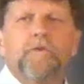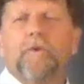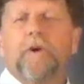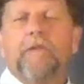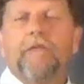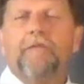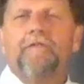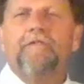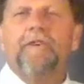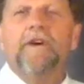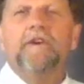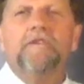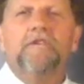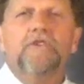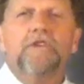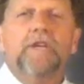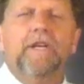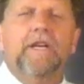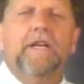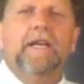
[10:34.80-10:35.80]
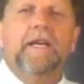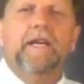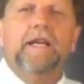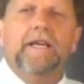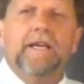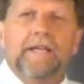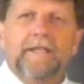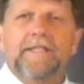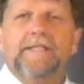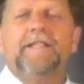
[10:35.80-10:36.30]
where the function
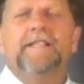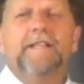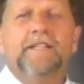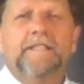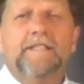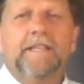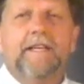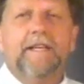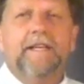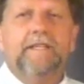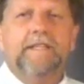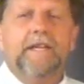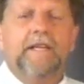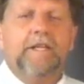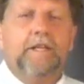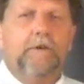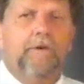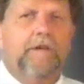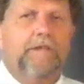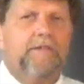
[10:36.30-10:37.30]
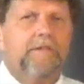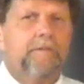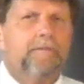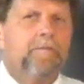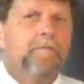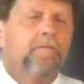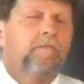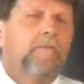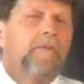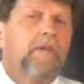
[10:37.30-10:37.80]
is discontinuous.
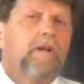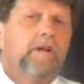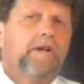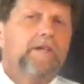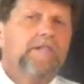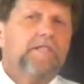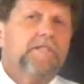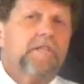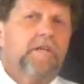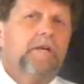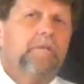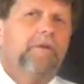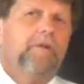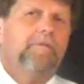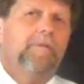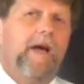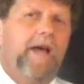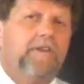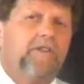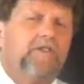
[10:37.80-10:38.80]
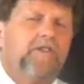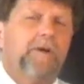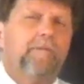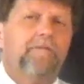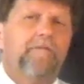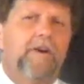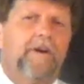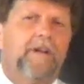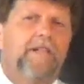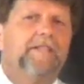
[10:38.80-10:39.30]
Now, this is going to be matched up
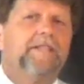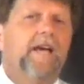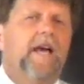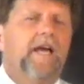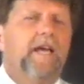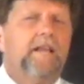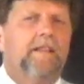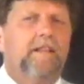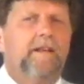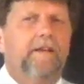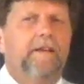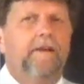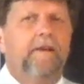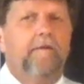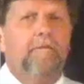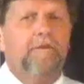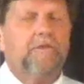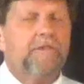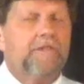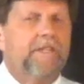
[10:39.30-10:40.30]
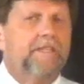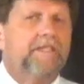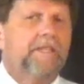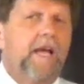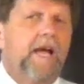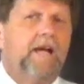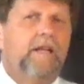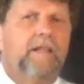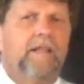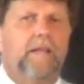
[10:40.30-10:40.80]
very tightly, almost
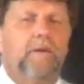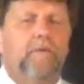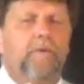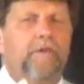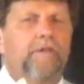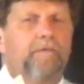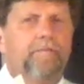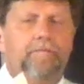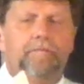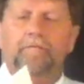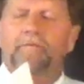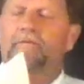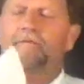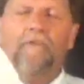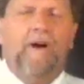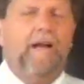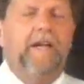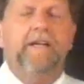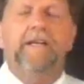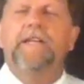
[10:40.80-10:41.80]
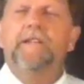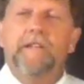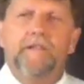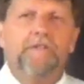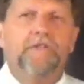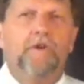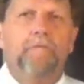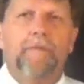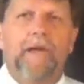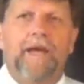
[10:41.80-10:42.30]
exactly with finding the
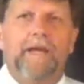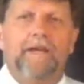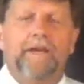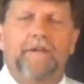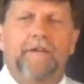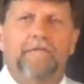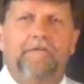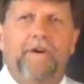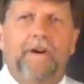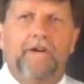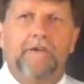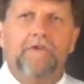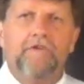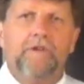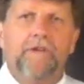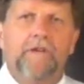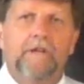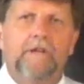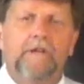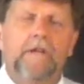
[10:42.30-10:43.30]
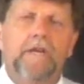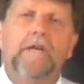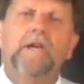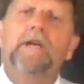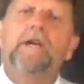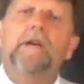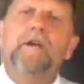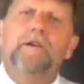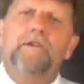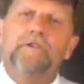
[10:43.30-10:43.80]
domain of the function.
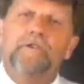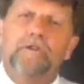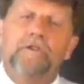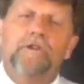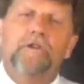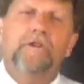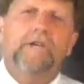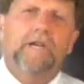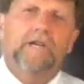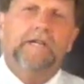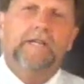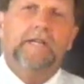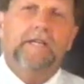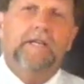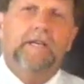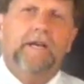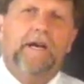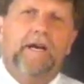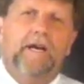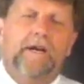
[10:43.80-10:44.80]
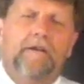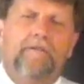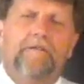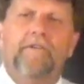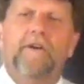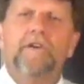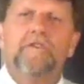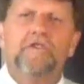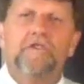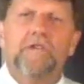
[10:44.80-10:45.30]
So look at the
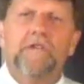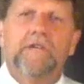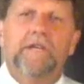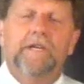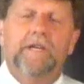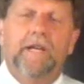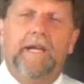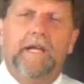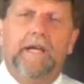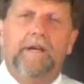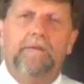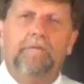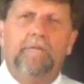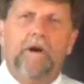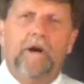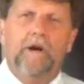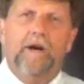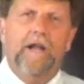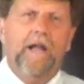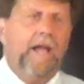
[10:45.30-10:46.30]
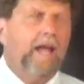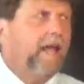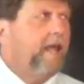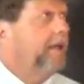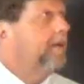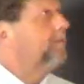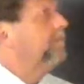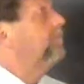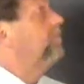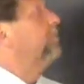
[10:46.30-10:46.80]
function in part A.
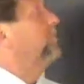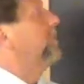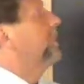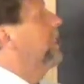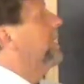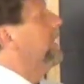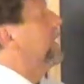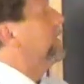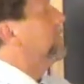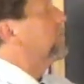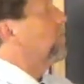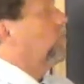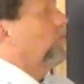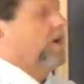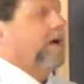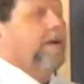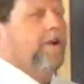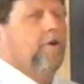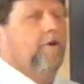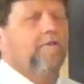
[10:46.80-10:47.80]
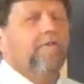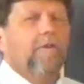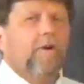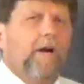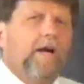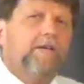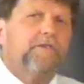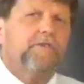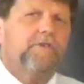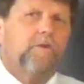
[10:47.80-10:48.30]
It's 1 over
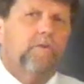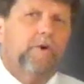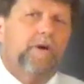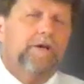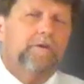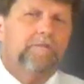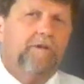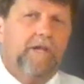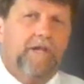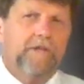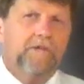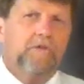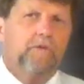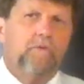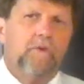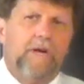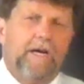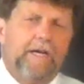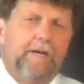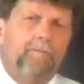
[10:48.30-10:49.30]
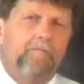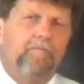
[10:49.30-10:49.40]
x squared plus 1.